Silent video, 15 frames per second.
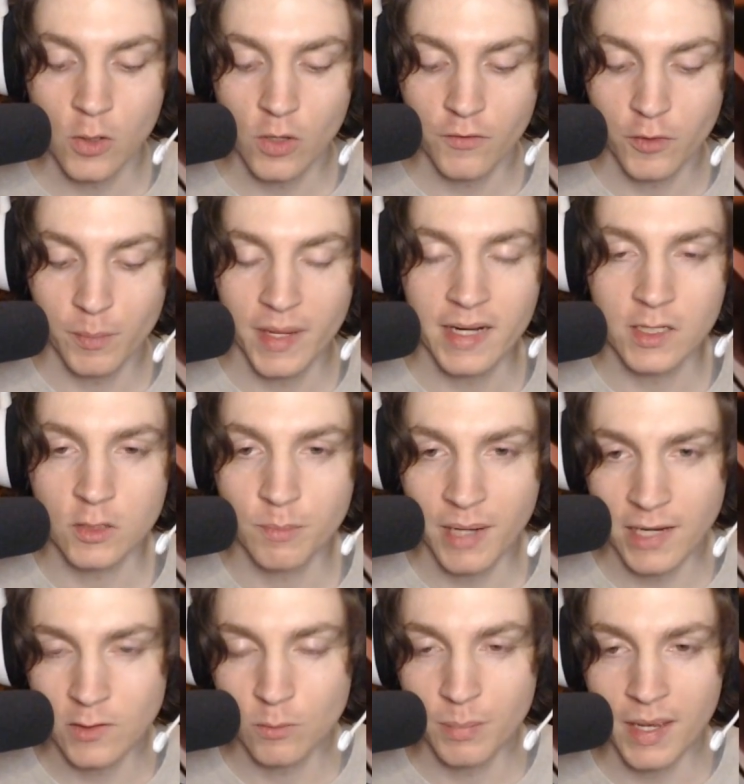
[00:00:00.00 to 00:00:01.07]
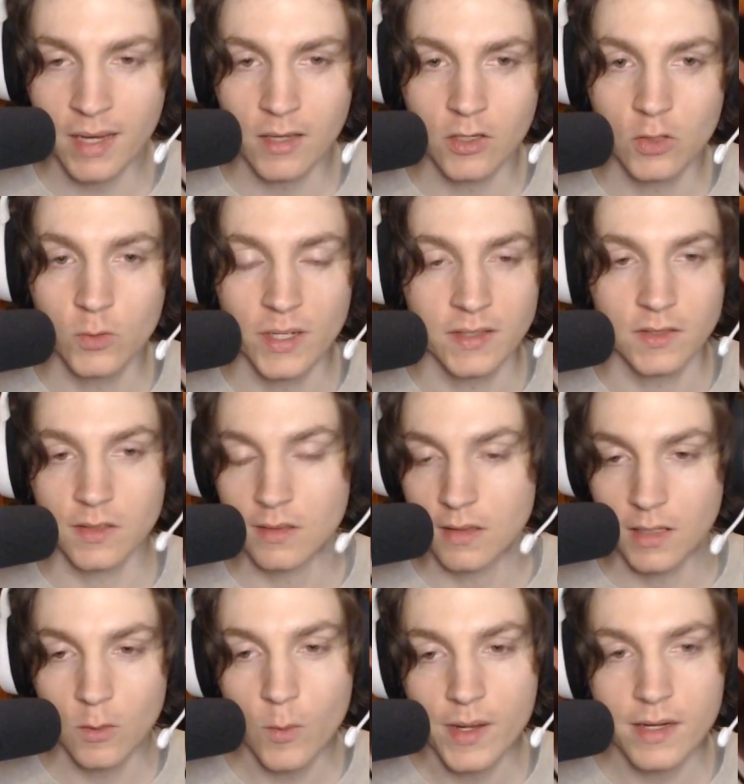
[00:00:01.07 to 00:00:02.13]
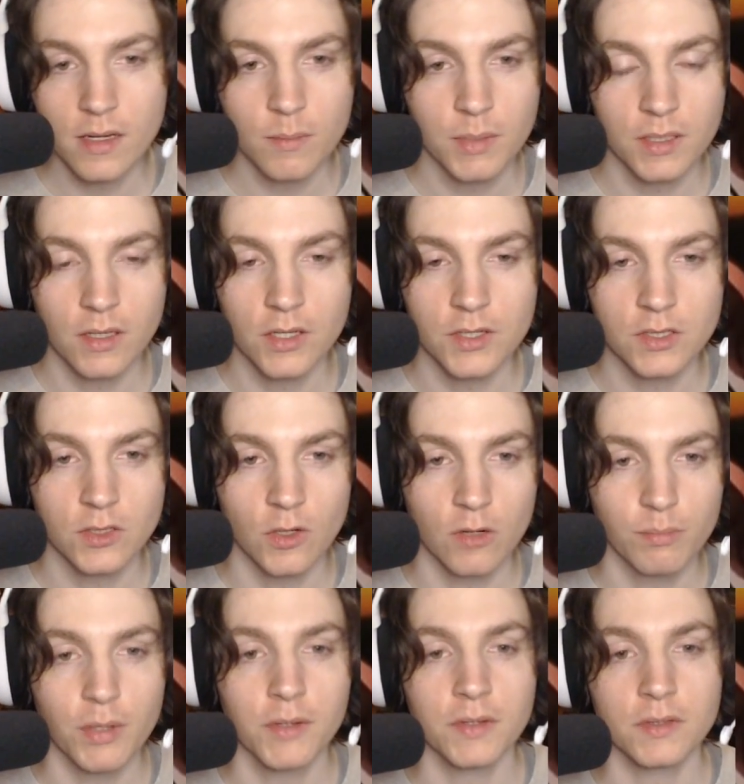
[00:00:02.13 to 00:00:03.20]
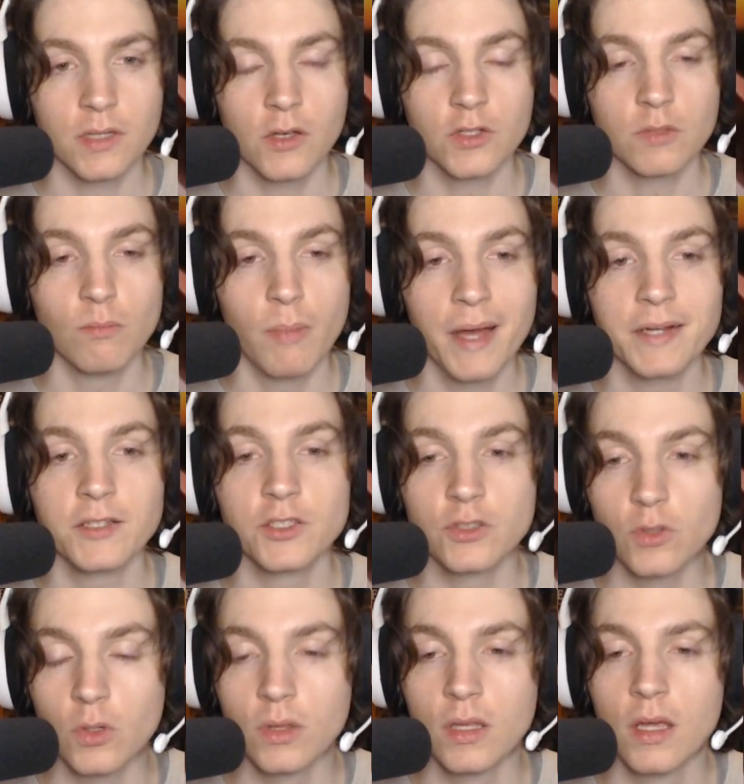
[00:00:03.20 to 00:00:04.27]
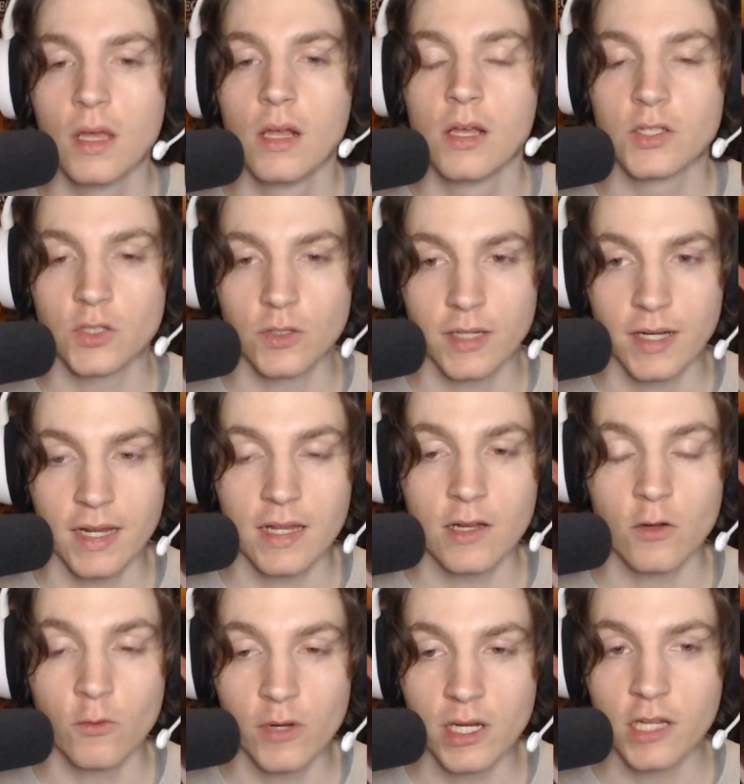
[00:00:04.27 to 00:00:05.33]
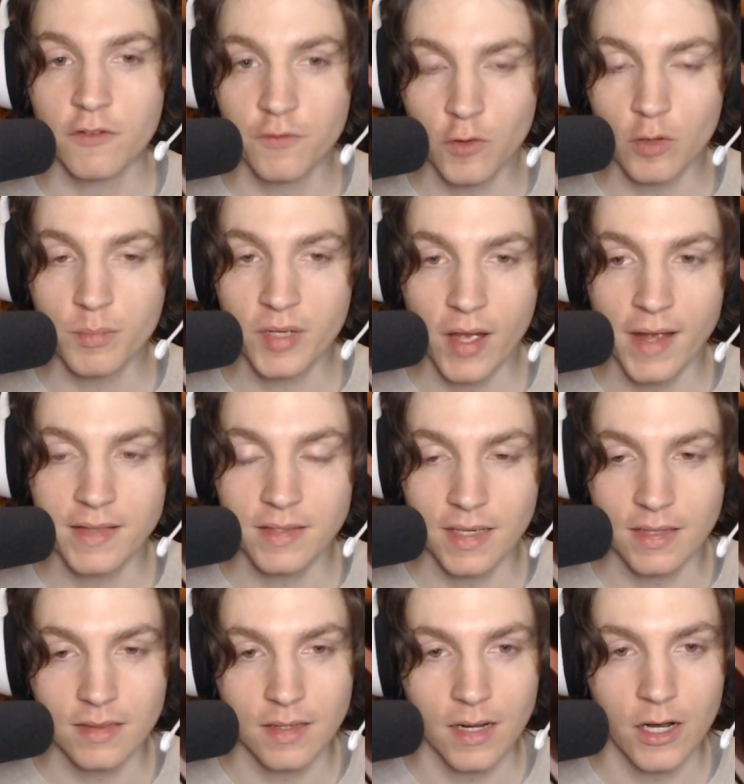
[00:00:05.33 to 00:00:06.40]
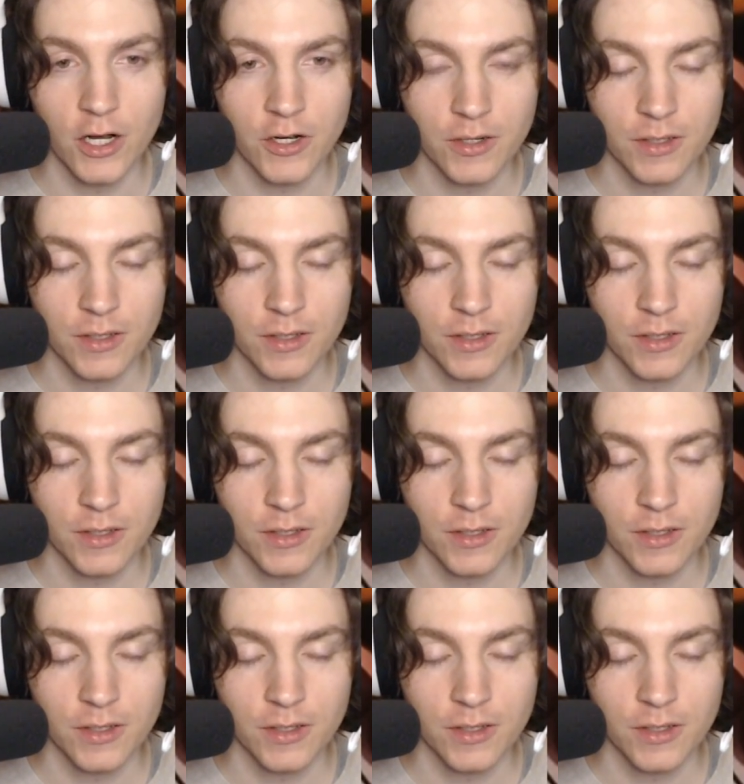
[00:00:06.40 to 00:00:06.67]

If you play this back to back, you instantly win, because your opponent goes minus Dom, so they really fall behind in their